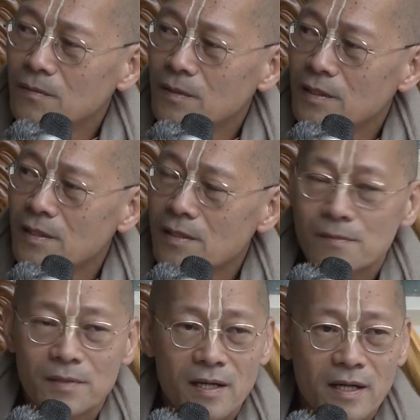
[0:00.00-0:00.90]

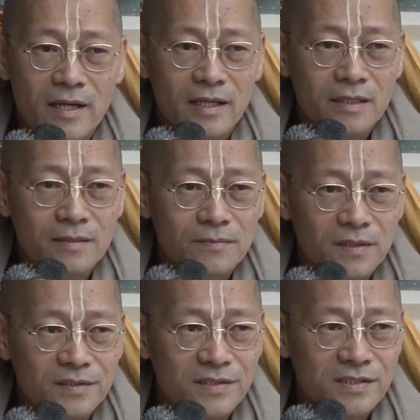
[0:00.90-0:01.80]
whereby
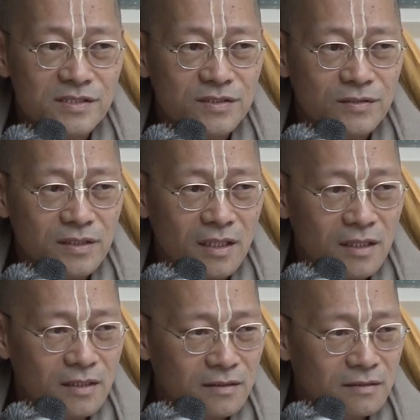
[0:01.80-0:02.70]
Mother
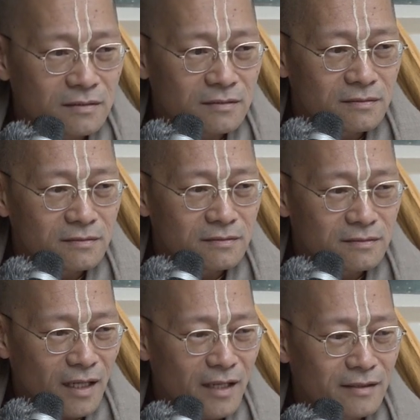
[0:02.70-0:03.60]
Yaśodā
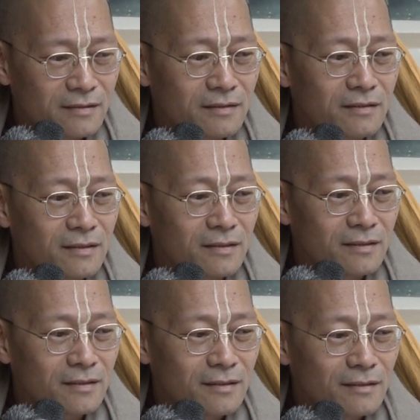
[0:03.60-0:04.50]
tied
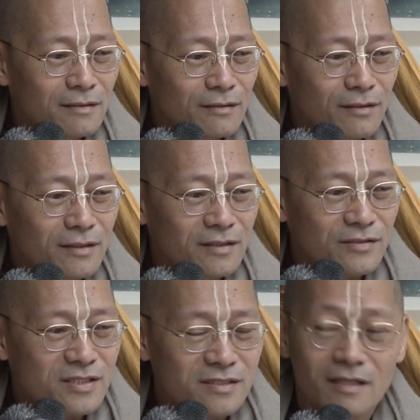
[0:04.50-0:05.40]
Lord
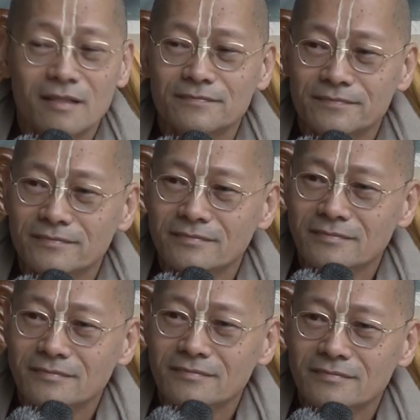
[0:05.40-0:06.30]
Krishna,
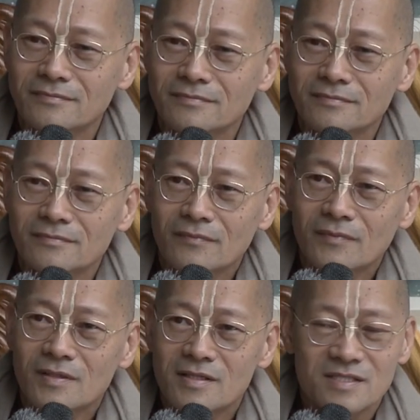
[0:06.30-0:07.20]

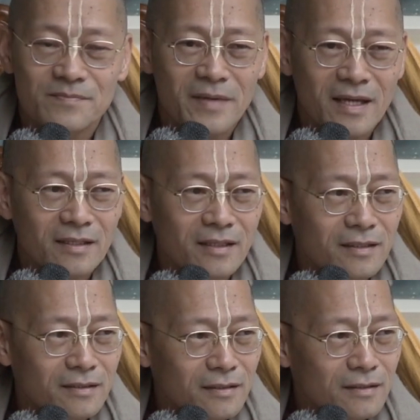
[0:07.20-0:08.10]
his
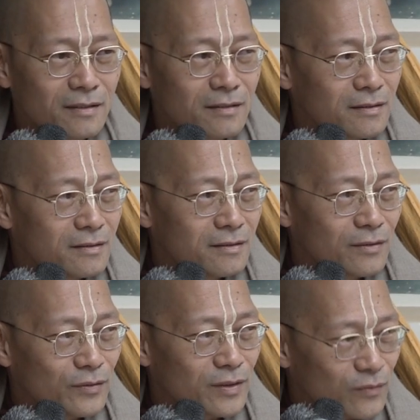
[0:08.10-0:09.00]
belly
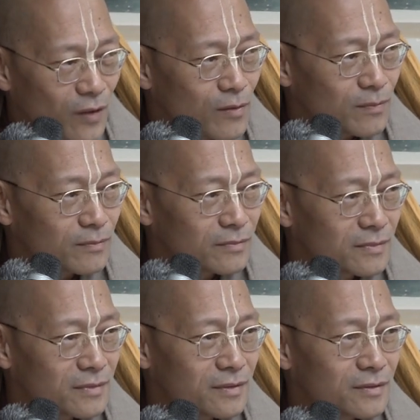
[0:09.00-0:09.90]
with a rope
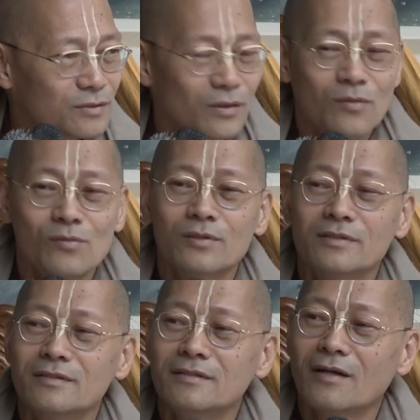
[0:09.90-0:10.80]
to a
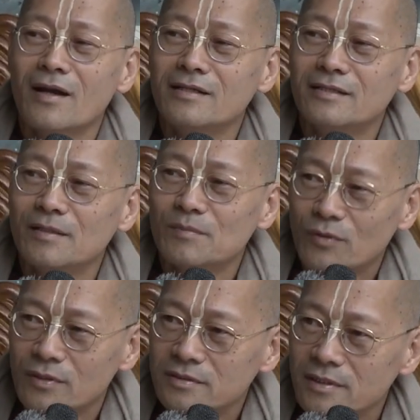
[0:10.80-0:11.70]
wooden grinding
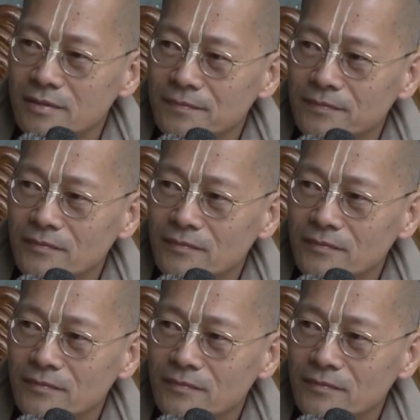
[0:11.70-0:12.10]
mortar,